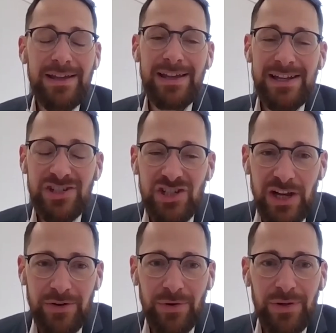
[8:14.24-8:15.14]
in
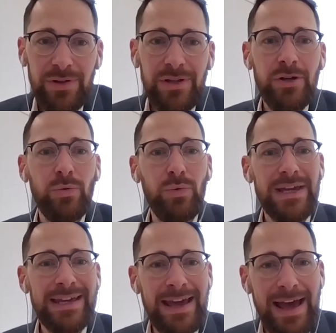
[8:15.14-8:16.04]
general, we
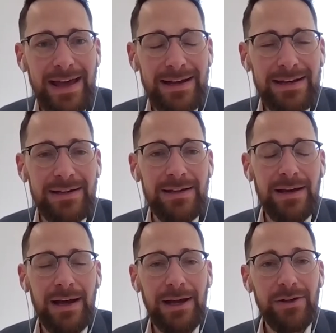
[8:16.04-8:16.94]
can
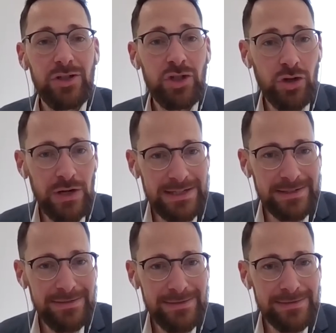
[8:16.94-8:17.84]
treat
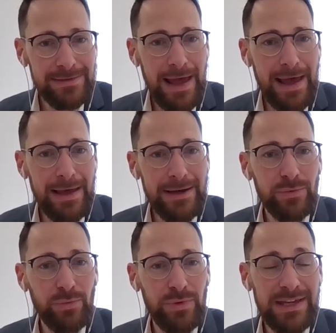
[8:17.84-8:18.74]
it, and
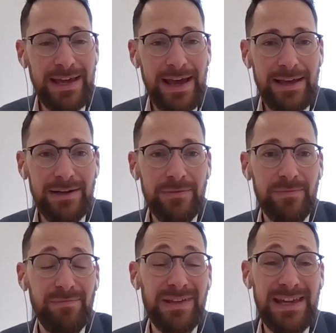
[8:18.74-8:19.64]
we can
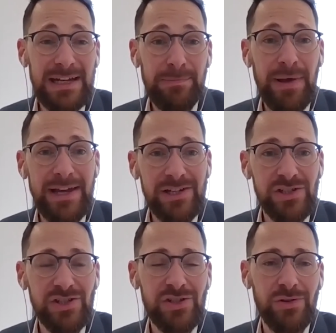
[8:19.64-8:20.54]
get
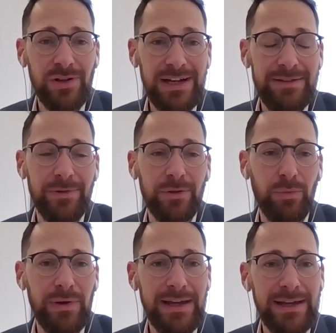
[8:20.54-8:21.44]
patients to a level
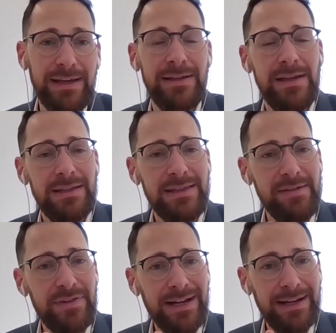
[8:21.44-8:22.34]
where
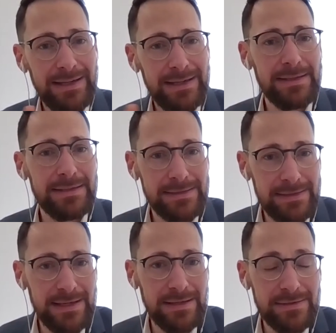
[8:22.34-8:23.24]
they've cleared the
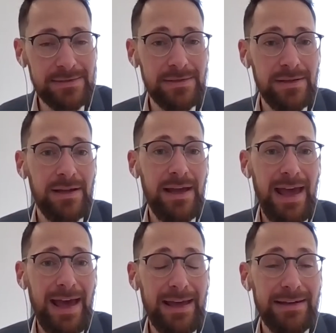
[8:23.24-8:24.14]
disease.
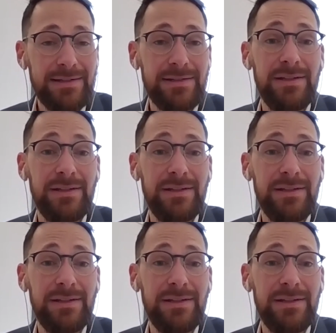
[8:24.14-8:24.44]
And